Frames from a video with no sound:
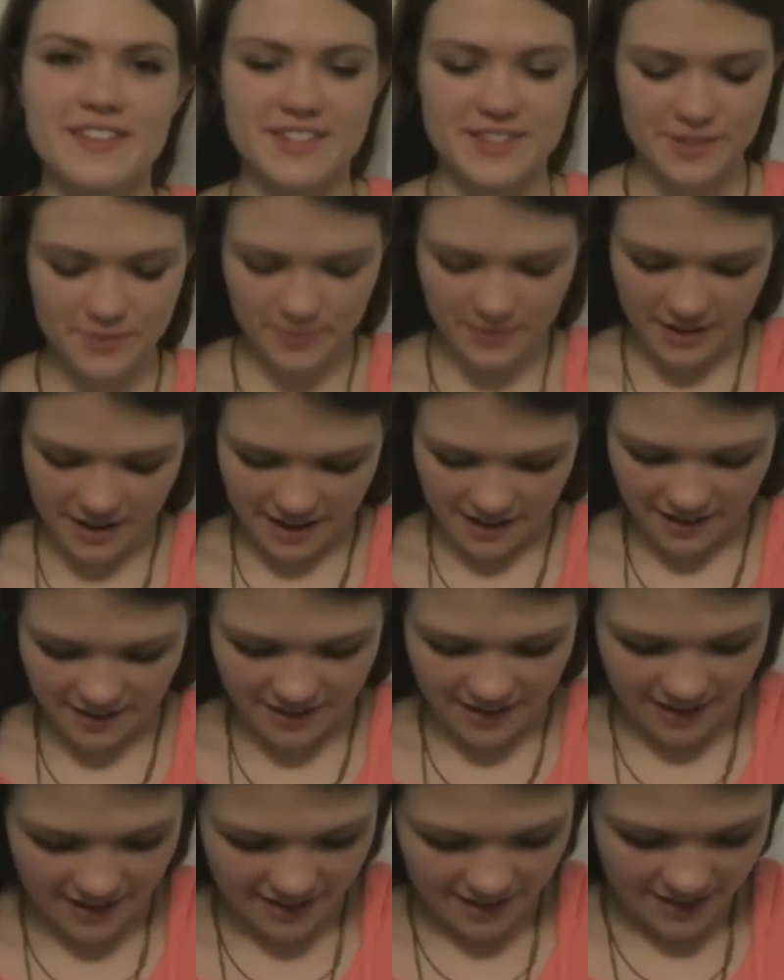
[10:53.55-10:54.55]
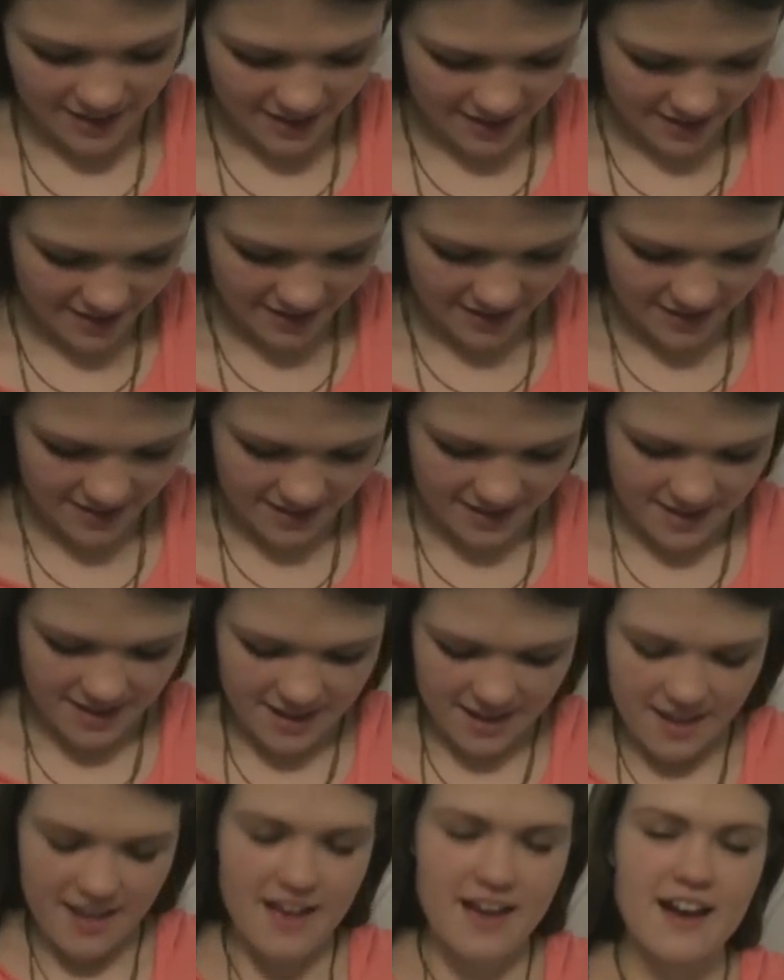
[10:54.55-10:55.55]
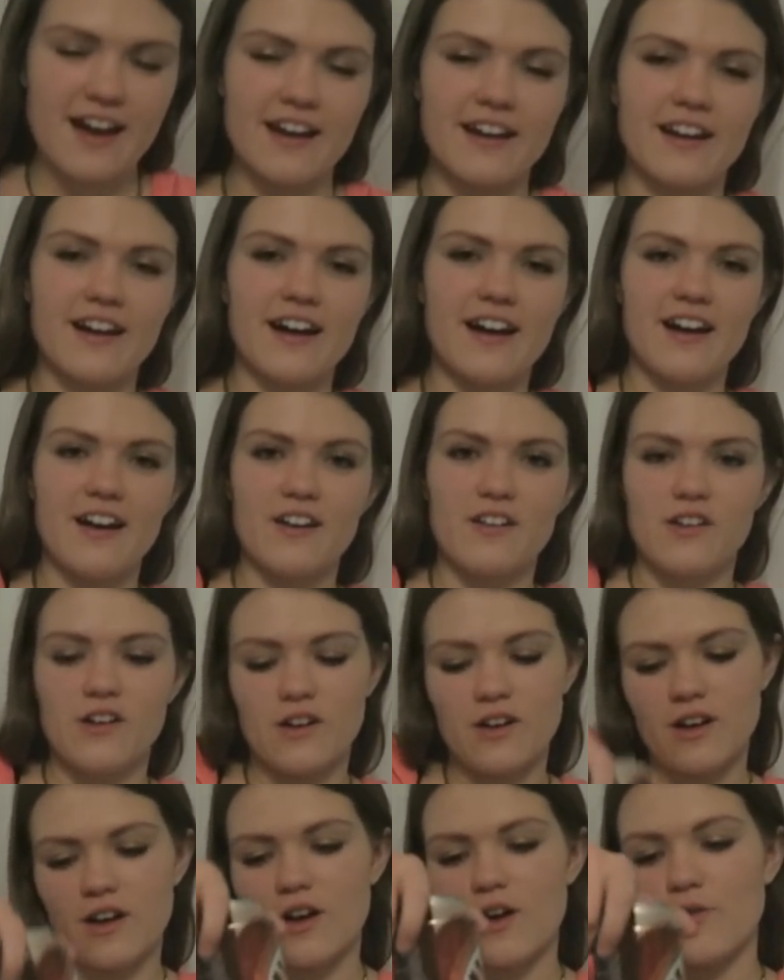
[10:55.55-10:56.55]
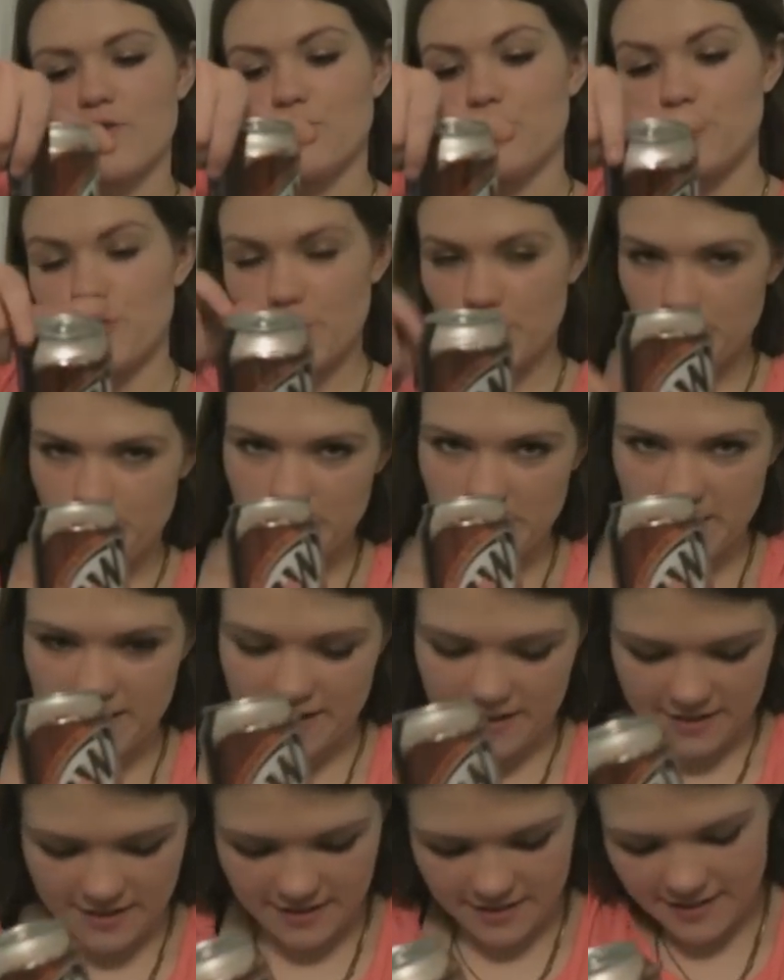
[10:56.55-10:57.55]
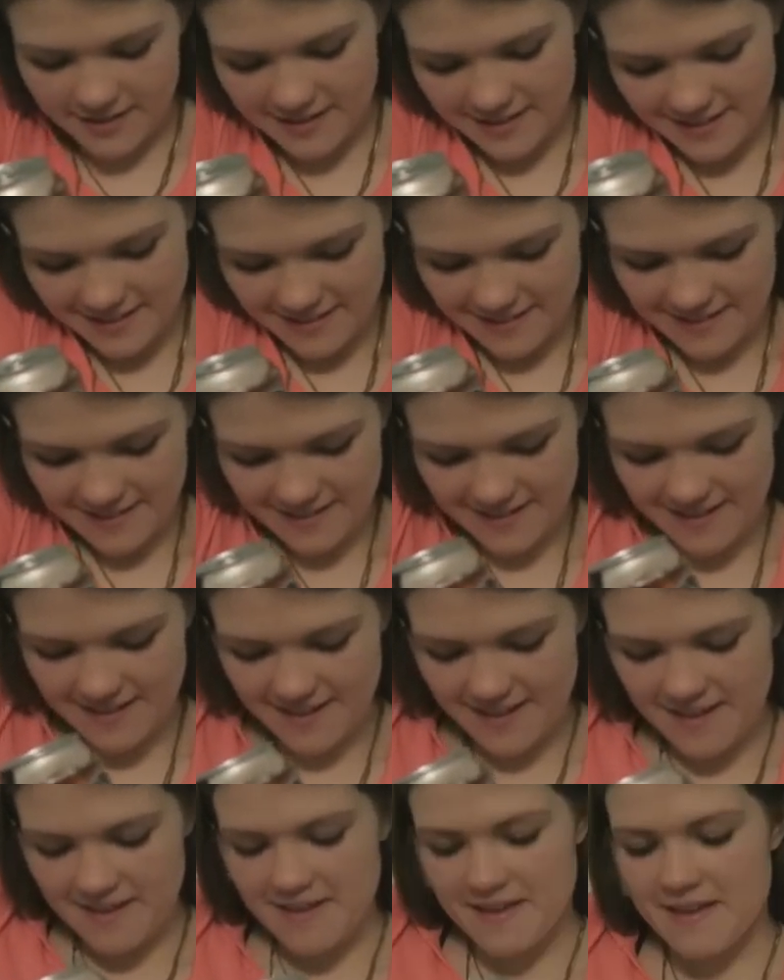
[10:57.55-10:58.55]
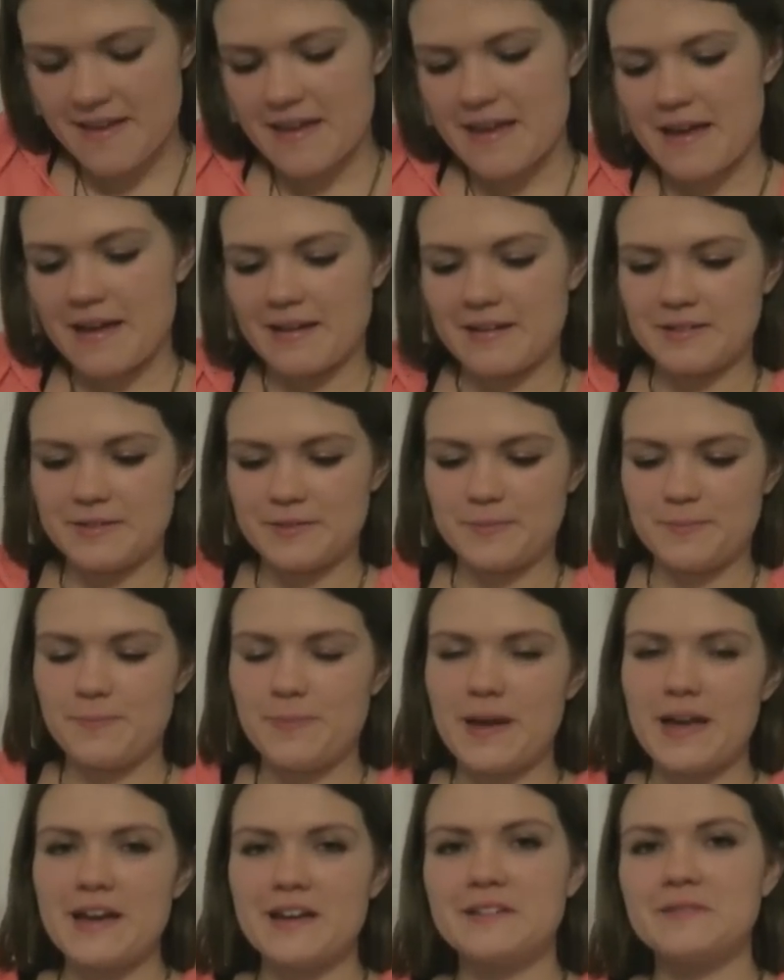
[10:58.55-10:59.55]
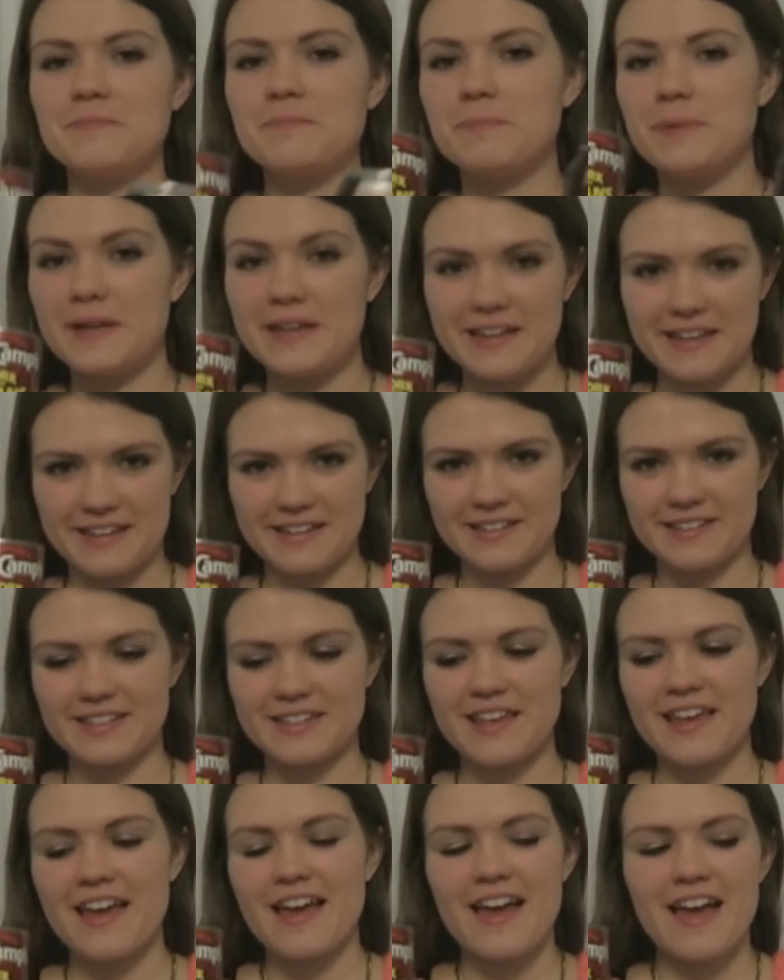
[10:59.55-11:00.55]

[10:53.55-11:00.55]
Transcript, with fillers: this is what I got. I got root beer and baked beans.